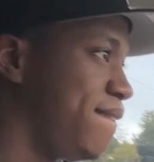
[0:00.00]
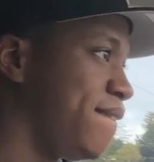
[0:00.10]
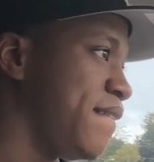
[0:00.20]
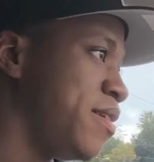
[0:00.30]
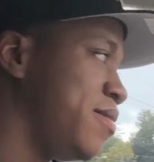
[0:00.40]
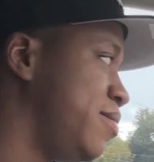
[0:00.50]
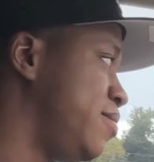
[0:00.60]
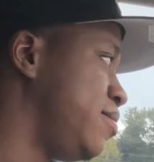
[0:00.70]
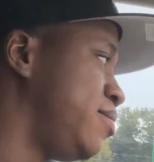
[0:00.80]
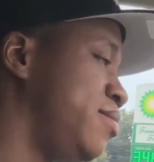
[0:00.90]
right. It's just a
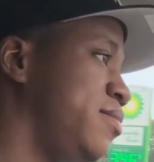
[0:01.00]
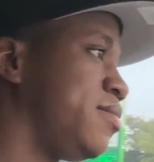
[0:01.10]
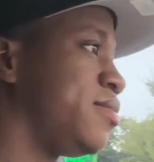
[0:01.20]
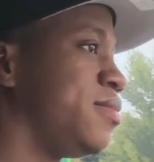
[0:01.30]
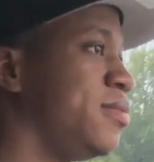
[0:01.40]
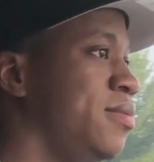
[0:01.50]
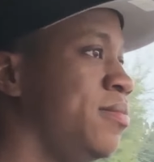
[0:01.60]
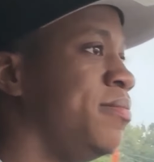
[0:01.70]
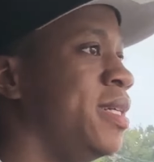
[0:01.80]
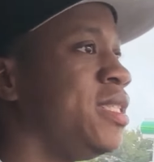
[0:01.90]
part of growing up.
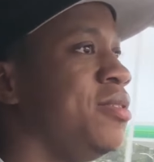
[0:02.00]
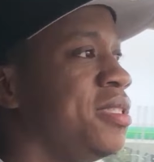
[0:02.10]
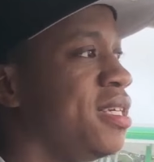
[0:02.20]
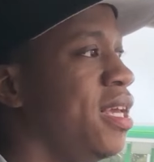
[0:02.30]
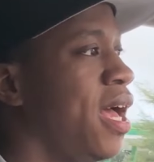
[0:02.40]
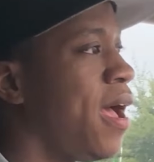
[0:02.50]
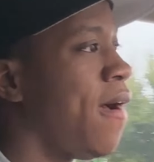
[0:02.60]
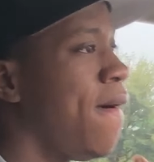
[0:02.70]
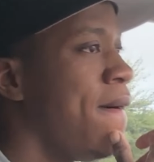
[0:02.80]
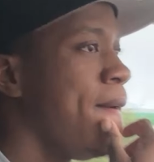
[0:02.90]
But you see how